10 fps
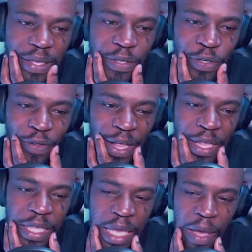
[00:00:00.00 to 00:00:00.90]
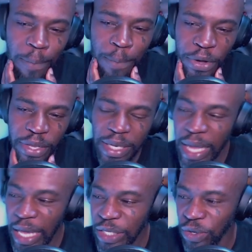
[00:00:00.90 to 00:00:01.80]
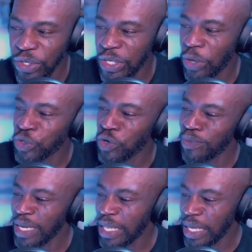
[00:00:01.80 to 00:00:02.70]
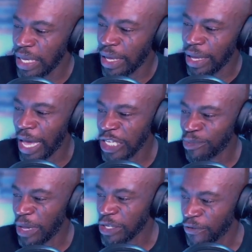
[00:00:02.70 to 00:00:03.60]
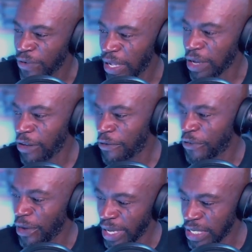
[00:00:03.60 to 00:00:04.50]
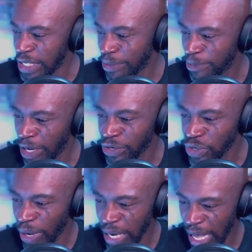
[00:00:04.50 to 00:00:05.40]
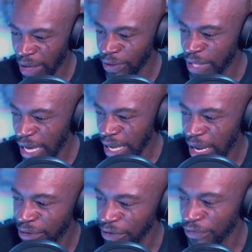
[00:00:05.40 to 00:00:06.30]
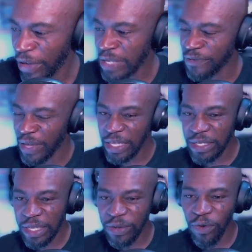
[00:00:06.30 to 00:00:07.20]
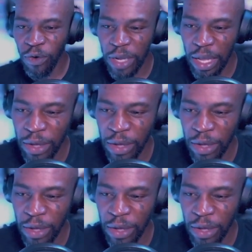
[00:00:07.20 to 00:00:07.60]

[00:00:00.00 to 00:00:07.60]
sort of like the modern day sort of social media aspects of like a film like Spiritual the way and how that kind of affects things or